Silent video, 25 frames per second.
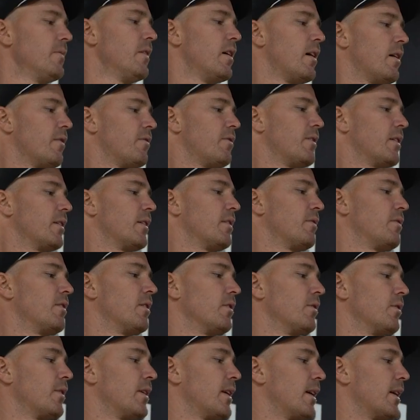I feel if
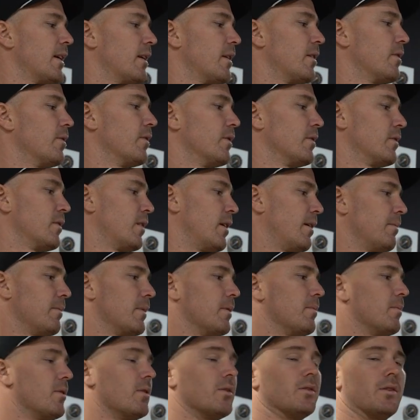you're looking at it all the time,
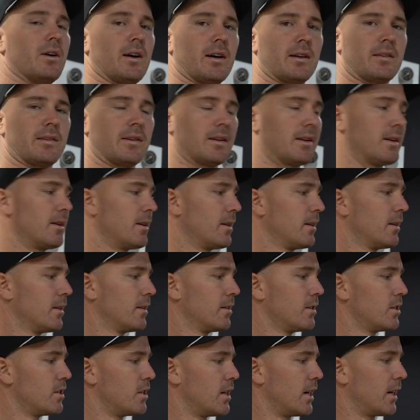you're more likely to
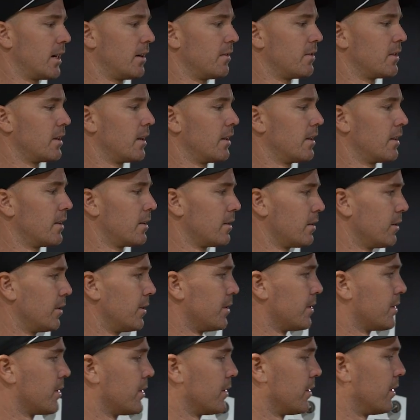check if something's
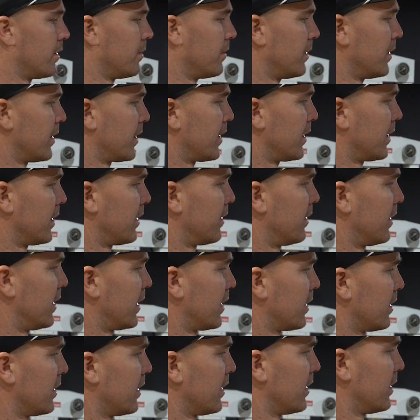loose or not working
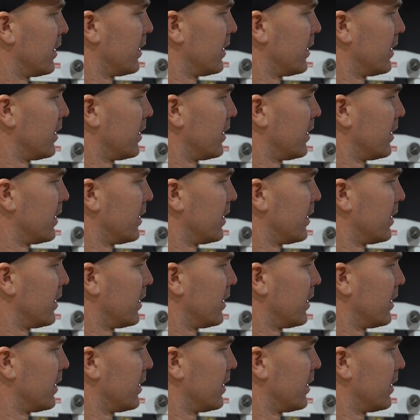correctly.